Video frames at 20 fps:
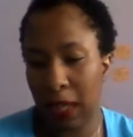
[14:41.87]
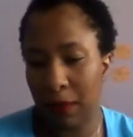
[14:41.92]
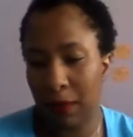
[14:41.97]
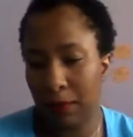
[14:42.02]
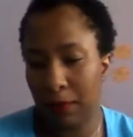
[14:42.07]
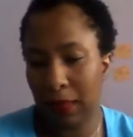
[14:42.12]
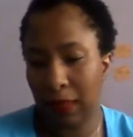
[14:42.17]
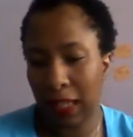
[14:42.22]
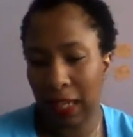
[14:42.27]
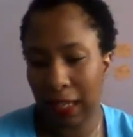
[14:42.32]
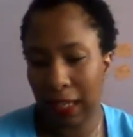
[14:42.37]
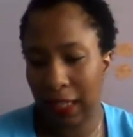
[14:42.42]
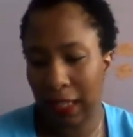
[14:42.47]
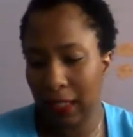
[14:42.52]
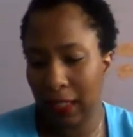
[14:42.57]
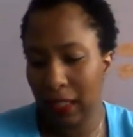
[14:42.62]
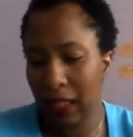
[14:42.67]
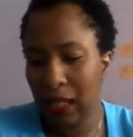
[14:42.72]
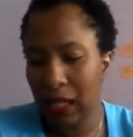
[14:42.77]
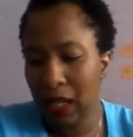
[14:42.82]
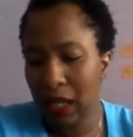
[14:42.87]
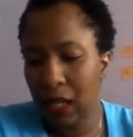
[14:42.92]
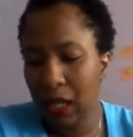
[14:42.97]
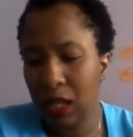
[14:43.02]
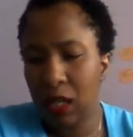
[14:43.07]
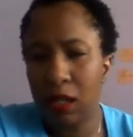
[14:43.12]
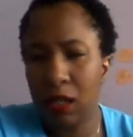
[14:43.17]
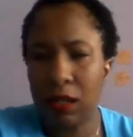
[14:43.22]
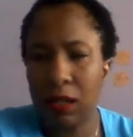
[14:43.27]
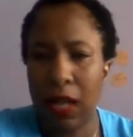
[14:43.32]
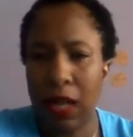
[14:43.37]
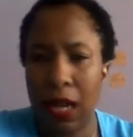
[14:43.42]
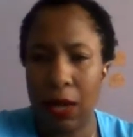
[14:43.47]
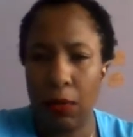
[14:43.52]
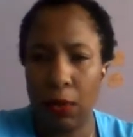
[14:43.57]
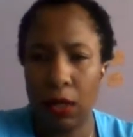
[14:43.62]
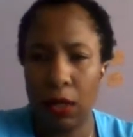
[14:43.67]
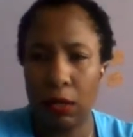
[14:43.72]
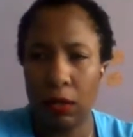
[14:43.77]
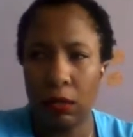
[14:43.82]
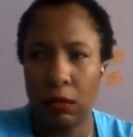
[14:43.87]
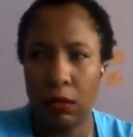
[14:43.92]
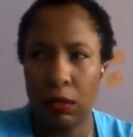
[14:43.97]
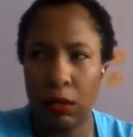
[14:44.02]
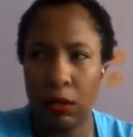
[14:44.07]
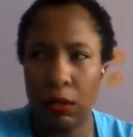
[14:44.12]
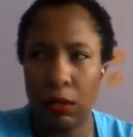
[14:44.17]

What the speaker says: I'm thinking, okay, well,